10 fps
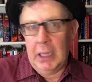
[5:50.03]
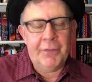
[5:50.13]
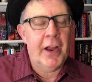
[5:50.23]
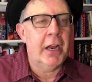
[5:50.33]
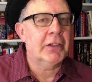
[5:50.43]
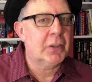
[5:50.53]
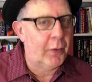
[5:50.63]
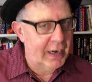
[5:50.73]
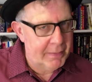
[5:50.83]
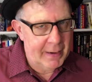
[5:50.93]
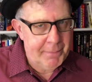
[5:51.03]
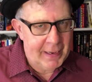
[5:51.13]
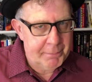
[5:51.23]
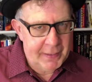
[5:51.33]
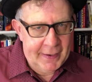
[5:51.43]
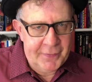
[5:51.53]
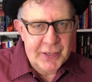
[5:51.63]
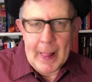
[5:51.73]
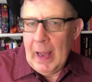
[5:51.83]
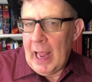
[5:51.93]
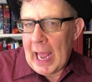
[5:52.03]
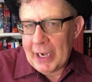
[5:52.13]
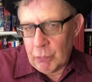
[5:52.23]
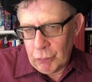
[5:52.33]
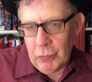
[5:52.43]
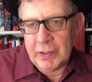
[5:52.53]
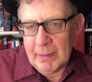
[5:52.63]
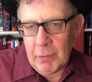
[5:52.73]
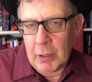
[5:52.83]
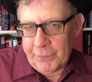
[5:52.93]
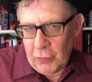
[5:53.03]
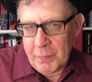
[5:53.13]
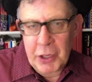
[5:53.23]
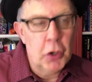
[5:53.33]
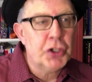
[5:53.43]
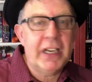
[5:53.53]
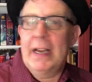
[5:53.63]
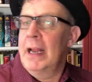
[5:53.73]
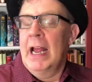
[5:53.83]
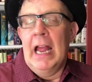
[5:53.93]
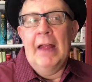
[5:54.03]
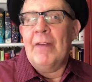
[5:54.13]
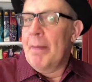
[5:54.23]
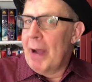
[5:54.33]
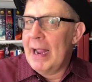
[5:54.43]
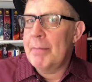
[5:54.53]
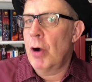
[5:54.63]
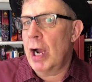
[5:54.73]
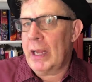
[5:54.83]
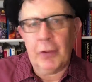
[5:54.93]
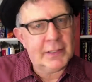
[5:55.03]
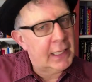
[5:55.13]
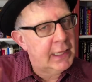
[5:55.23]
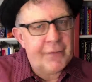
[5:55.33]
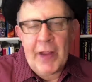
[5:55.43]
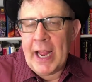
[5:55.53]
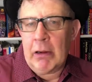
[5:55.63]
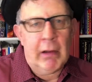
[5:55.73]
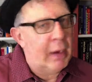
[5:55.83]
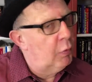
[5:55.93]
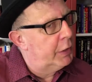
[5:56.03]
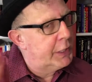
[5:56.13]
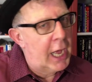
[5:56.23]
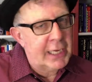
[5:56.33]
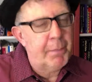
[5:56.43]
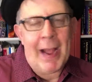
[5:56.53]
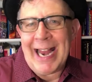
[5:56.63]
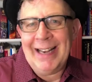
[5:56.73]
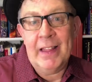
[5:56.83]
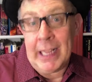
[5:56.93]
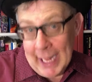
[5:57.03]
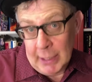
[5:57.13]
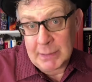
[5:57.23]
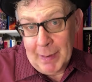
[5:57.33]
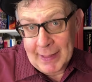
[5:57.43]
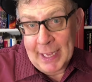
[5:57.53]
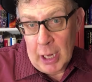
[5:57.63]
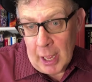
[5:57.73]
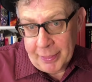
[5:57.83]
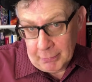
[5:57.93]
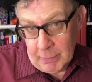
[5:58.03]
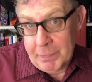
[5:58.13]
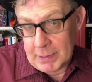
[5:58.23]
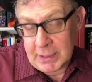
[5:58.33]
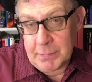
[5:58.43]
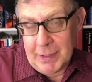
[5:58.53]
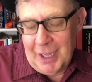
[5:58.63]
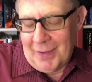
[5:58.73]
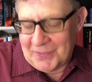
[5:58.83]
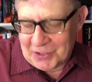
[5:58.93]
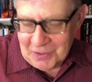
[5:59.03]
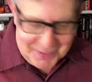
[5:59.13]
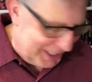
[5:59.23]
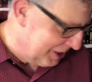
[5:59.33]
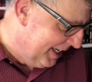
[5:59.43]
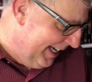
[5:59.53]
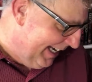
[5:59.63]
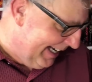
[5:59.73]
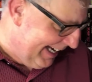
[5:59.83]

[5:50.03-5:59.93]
cliffhangers are one of my pet peeves, and it ruined the book for me. Usually, if I buy a book and there's a cliffhanger, I will not buy anything else by that author. It pisses me off so much.